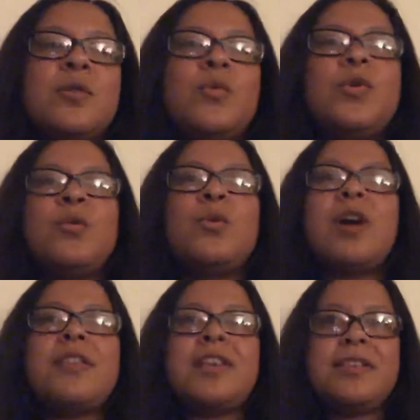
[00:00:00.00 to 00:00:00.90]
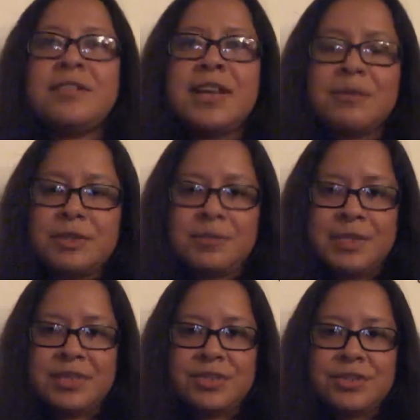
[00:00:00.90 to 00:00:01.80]
well, the other day I went to my
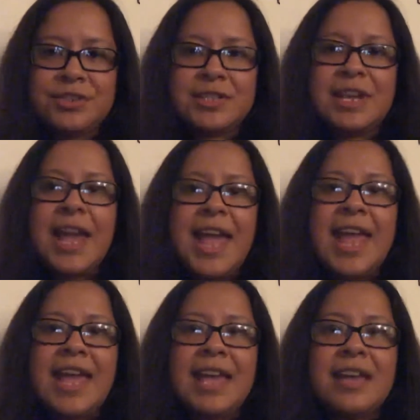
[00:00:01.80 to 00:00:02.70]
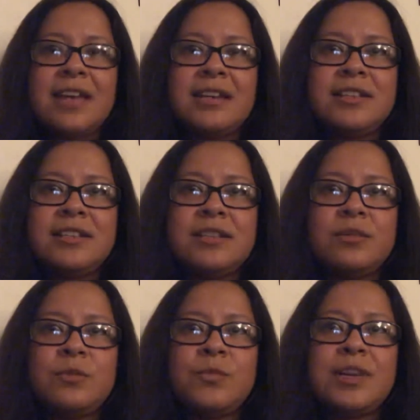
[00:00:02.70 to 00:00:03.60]
sister's, and
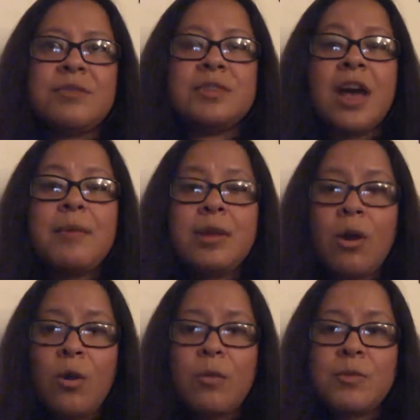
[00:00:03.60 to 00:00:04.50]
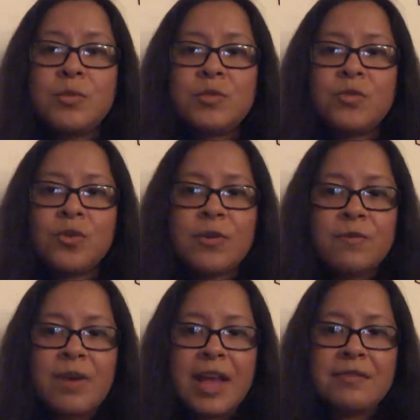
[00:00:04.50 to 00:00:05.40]
when I was coming home, it was 4 or
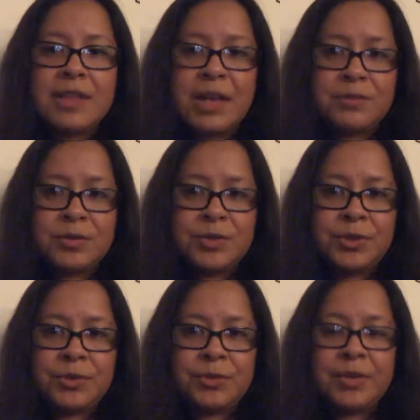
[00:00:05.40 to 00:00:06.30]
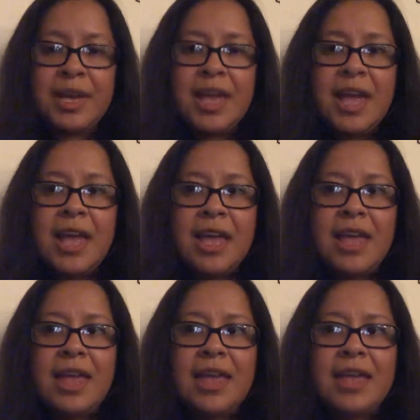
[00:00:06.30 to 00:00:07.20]
5 in the afternoon,
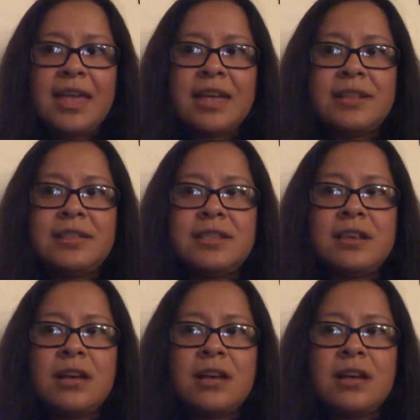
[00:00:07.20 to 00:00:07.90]
and